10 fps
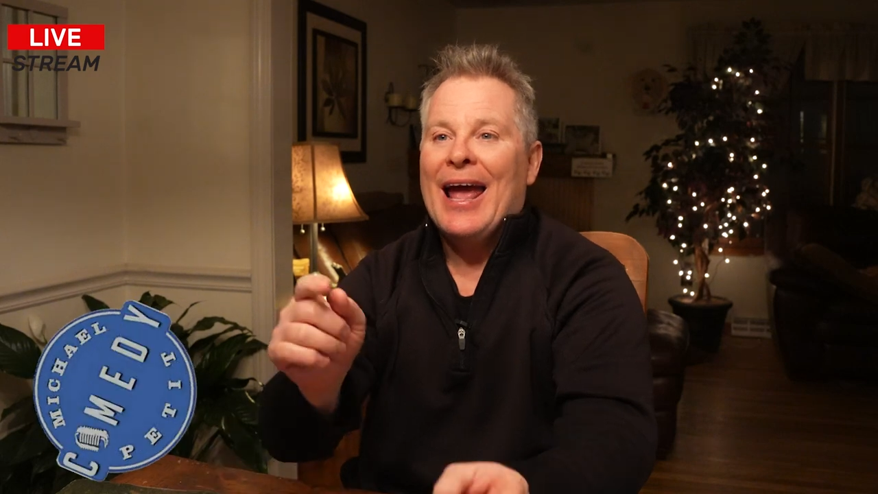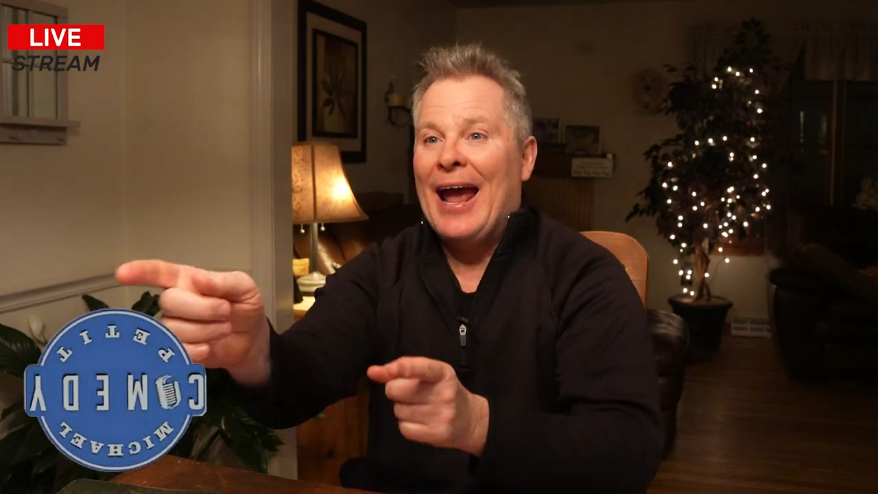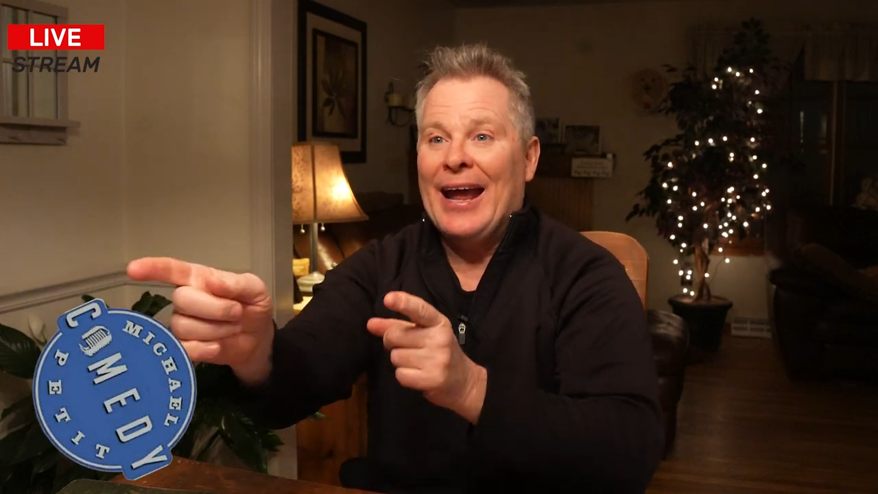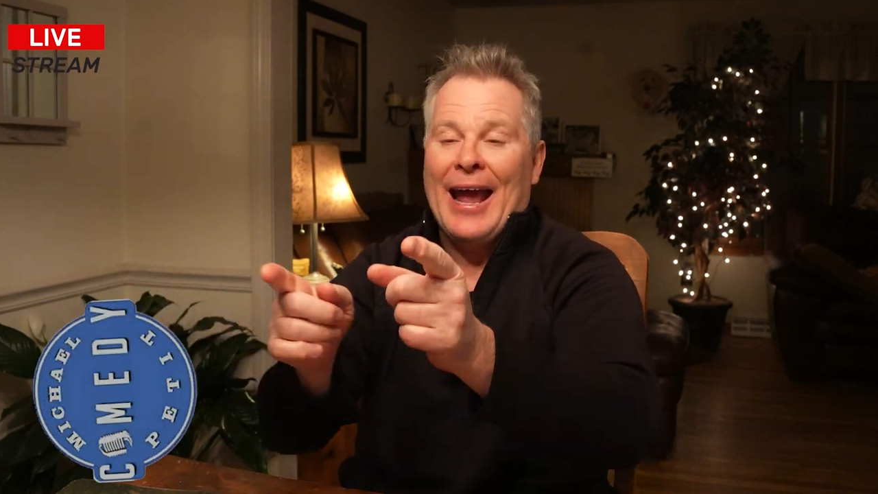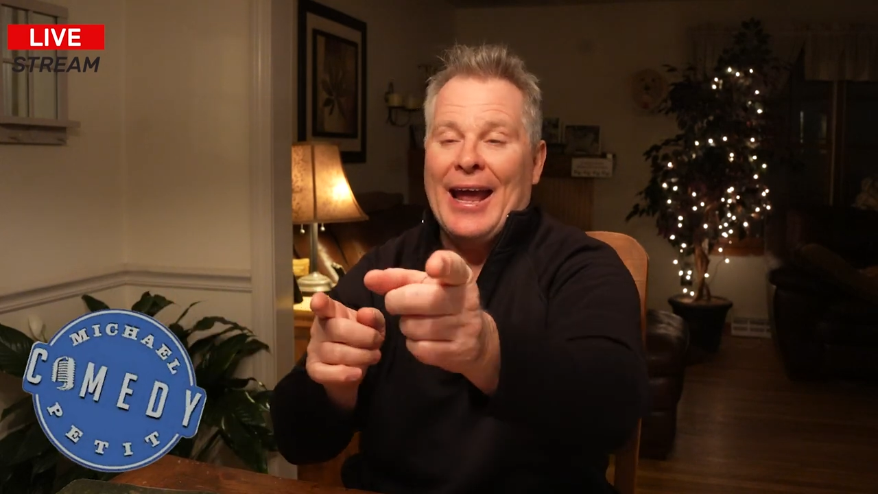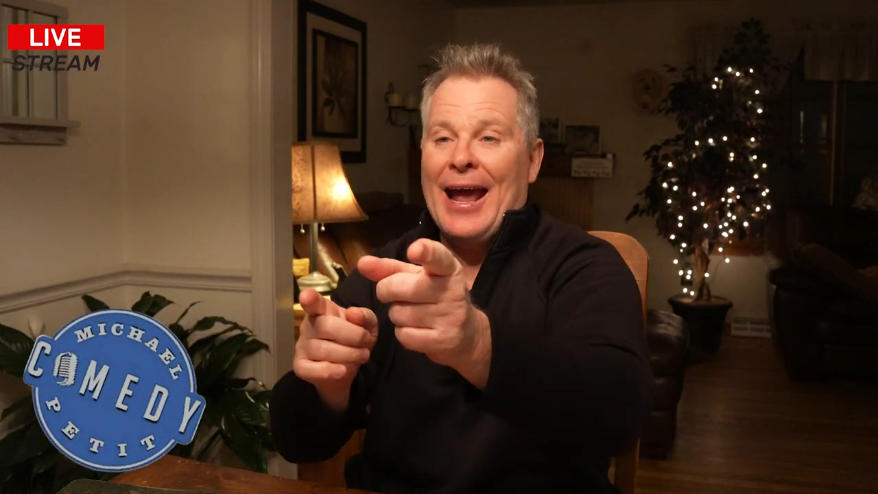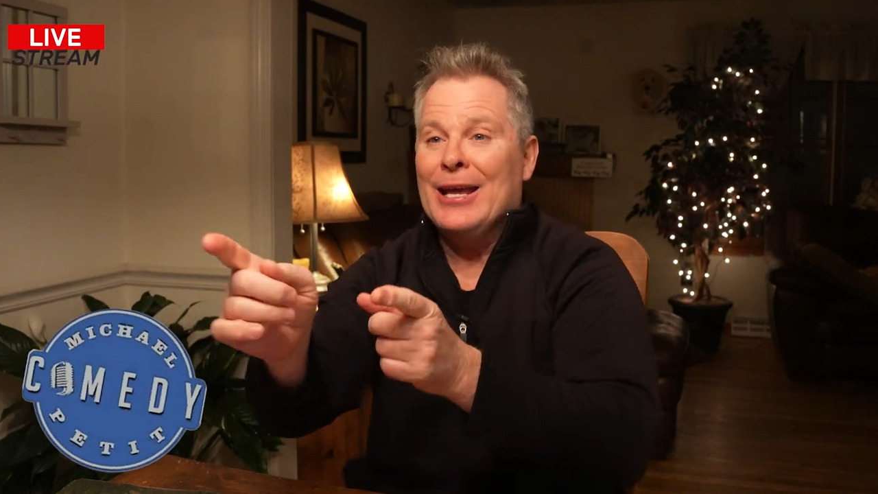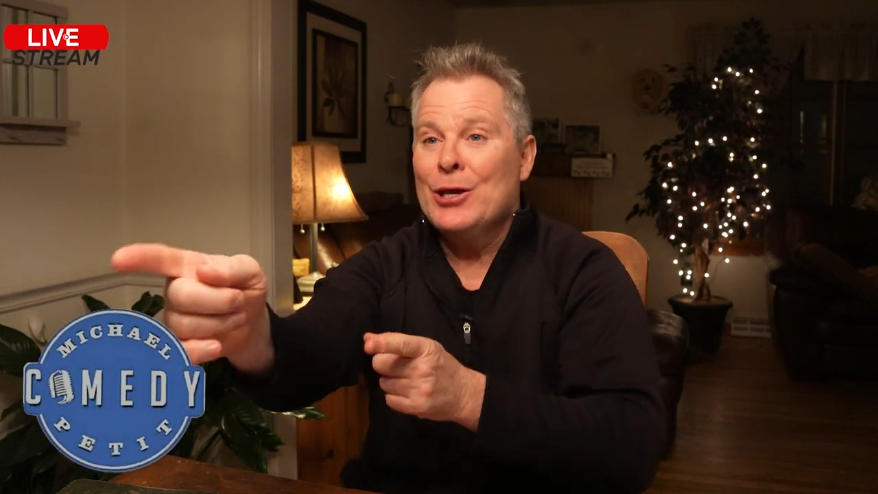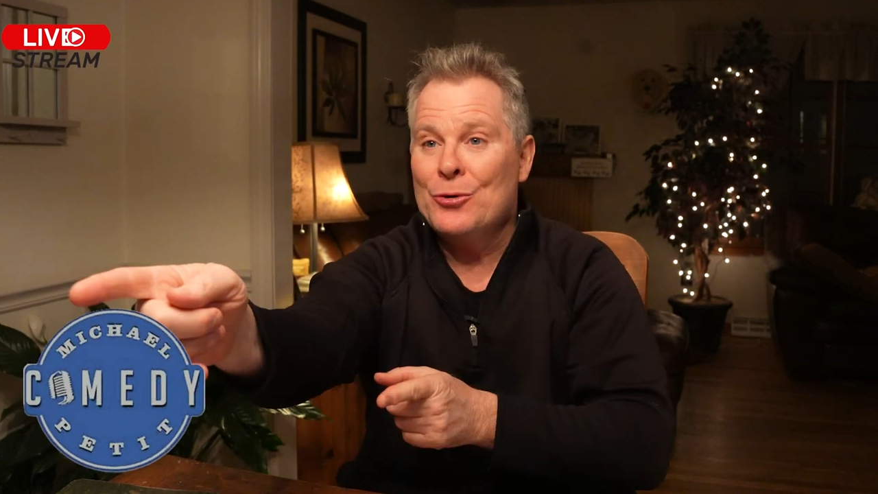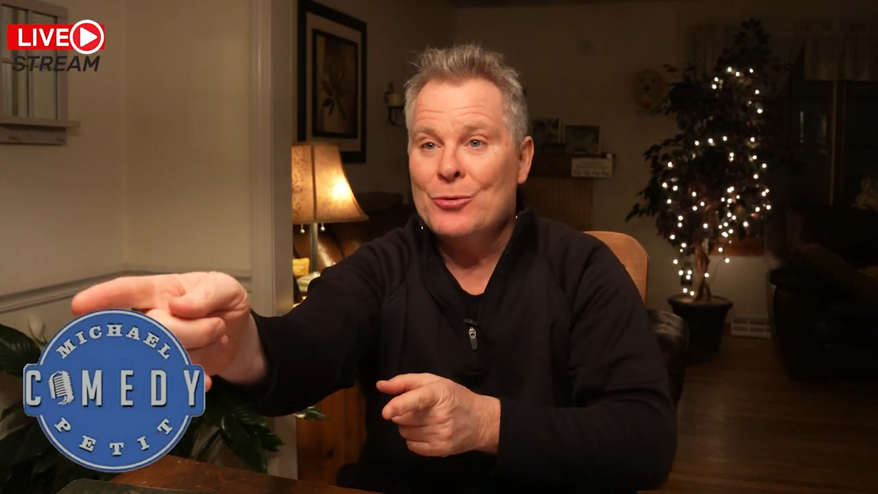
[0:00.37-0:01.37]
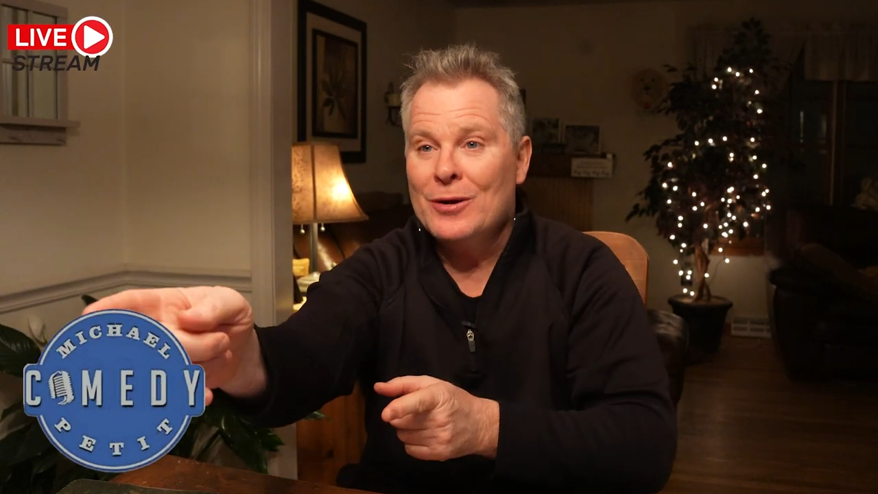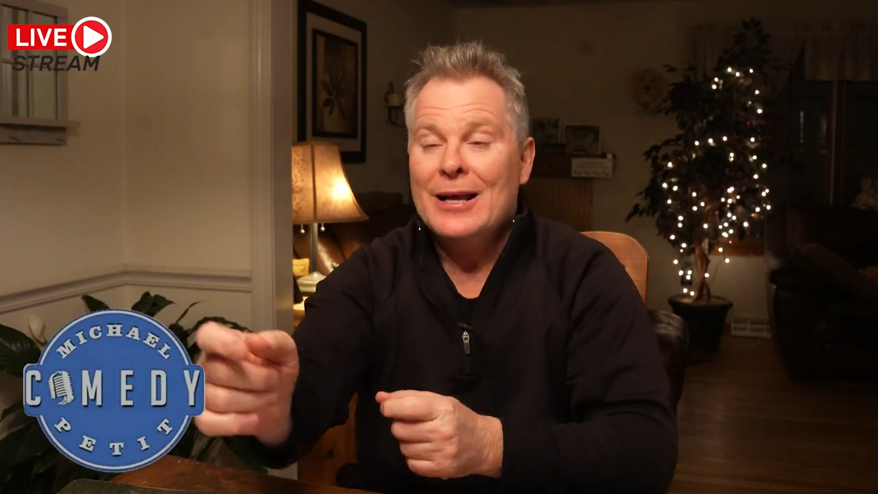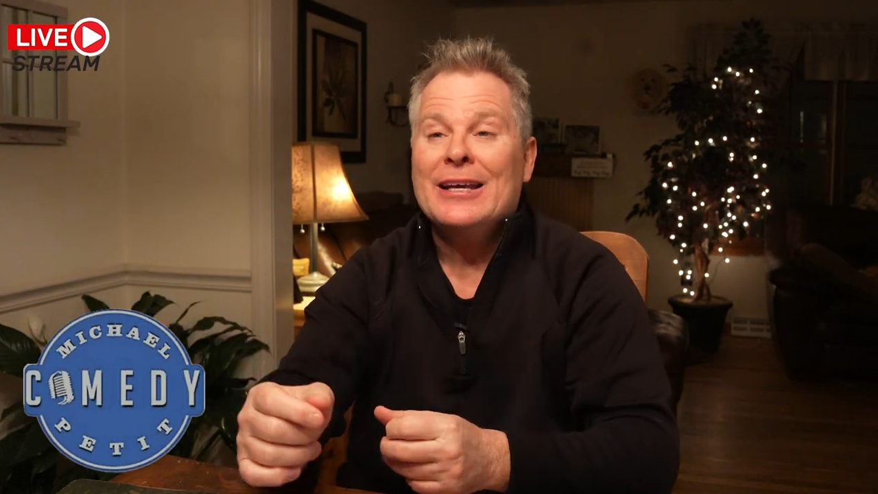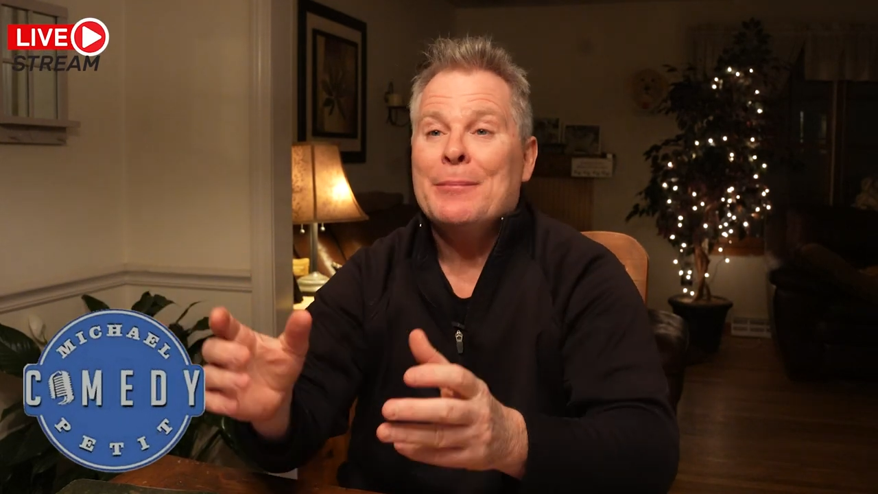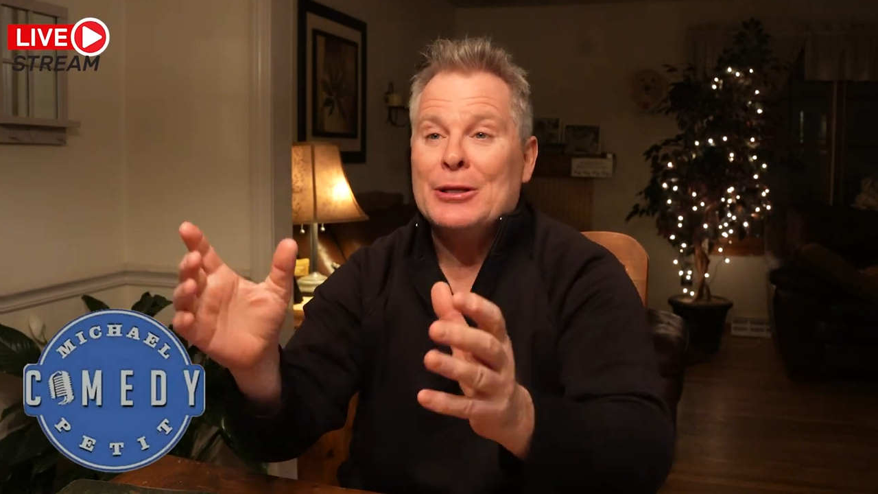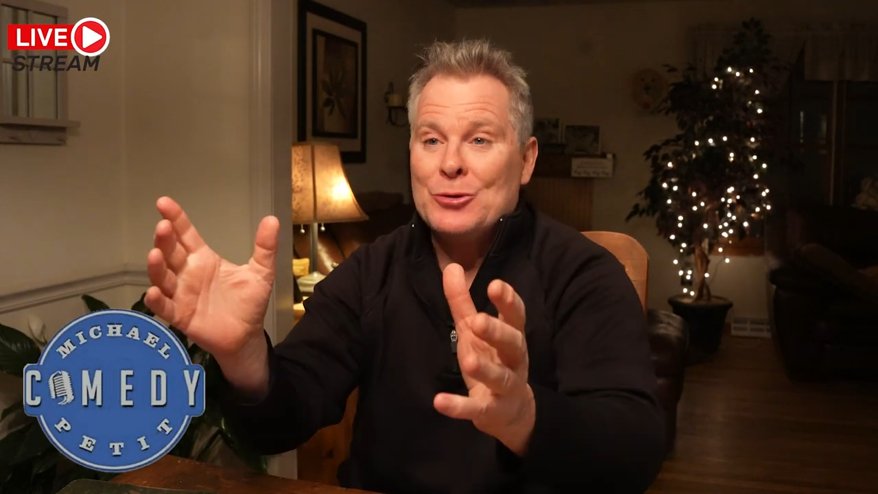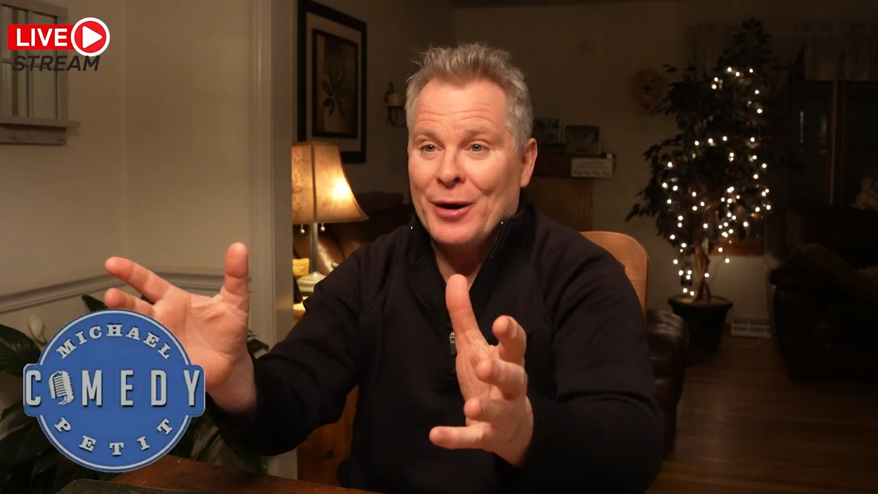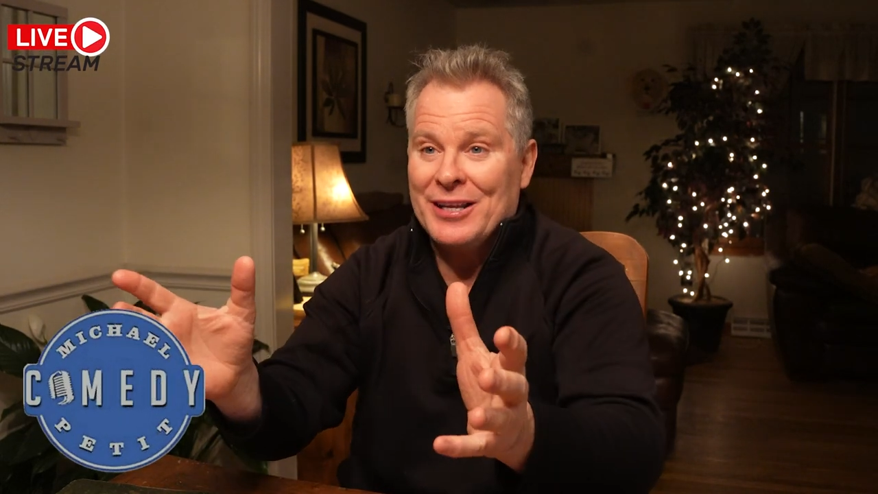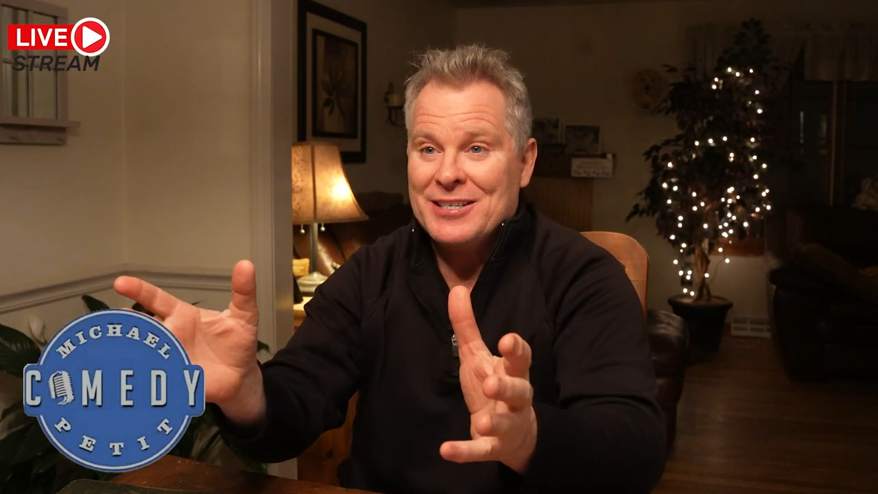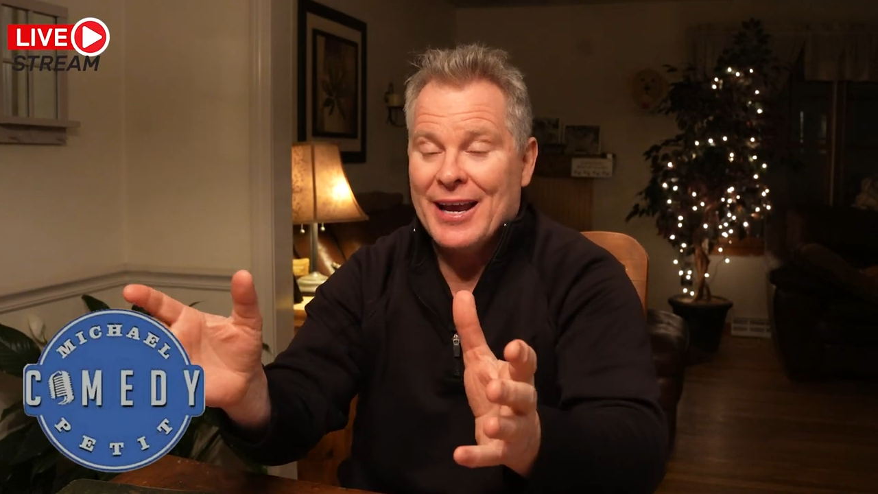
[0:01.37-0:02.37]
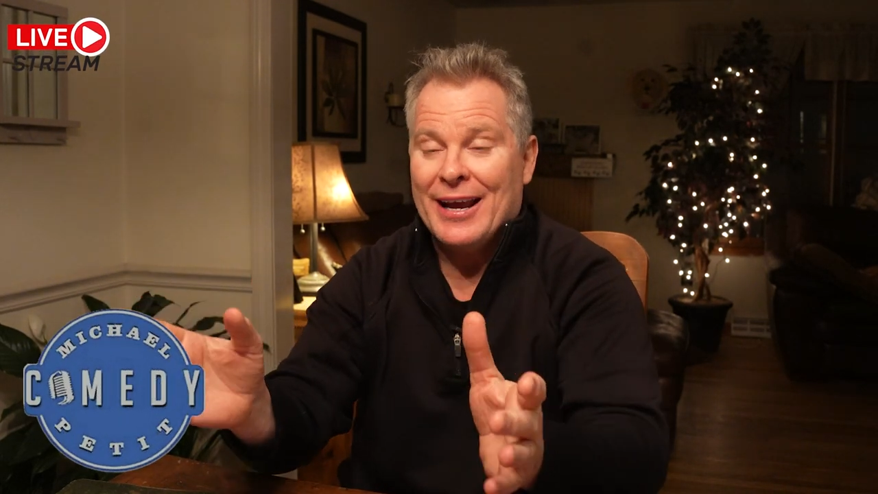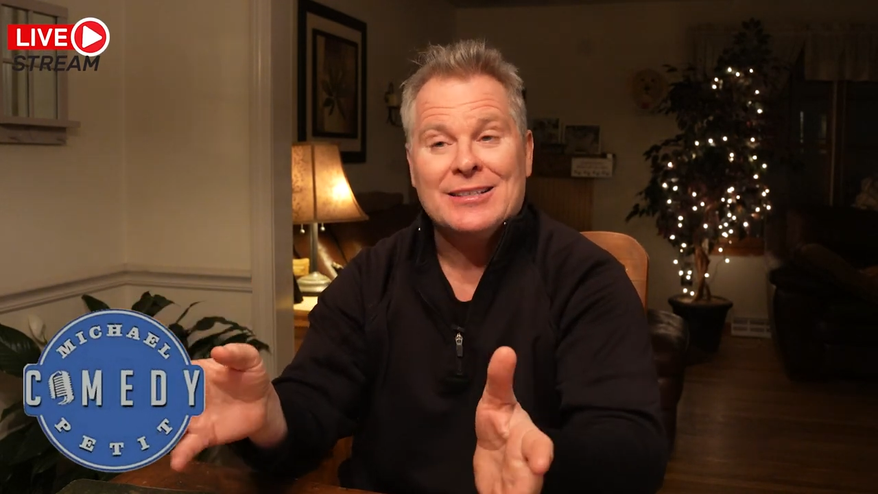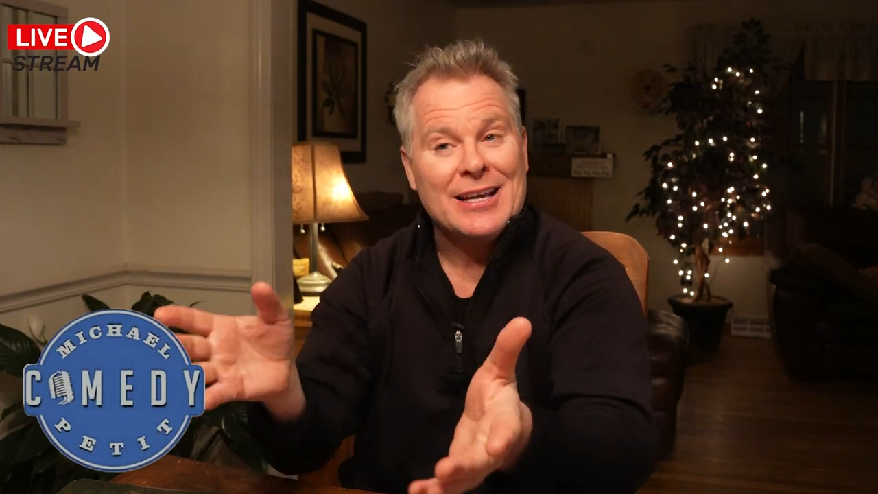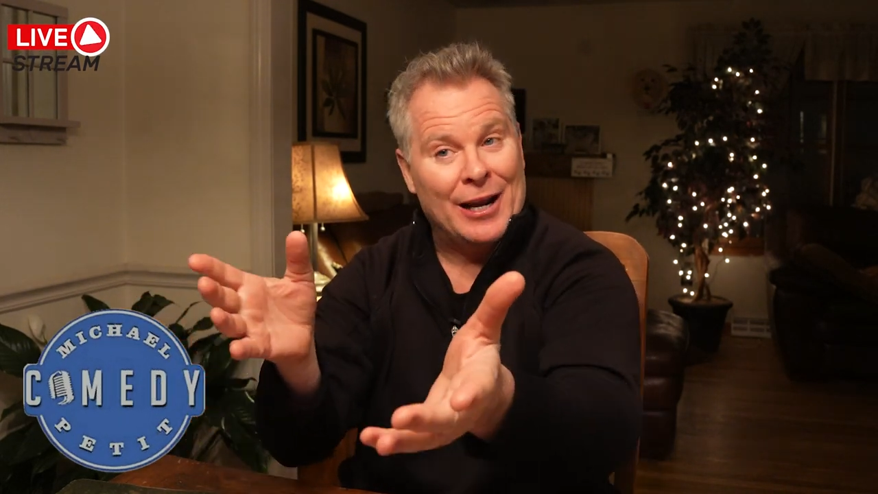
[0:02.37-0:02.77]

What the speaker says: hey, you, give me 20 seconds